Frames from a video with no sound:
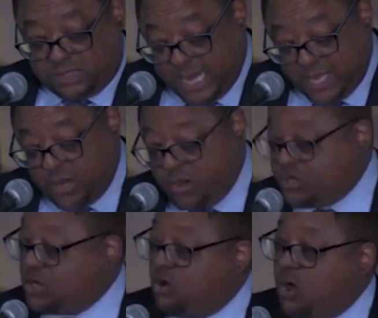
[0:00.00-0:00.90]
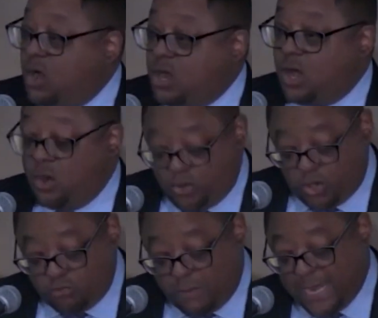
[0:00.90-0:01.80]
years ago,
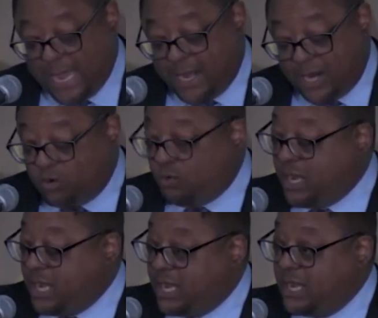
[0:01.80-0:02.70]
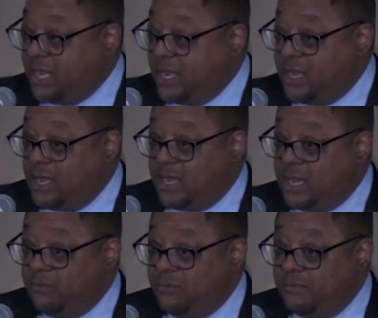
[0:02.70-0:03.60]
you might not agree
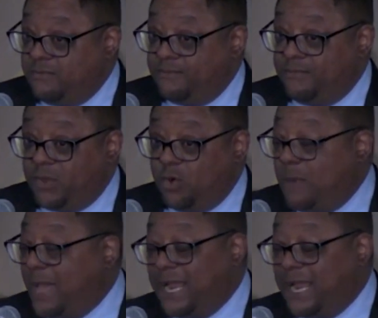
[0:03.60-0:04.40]
or might not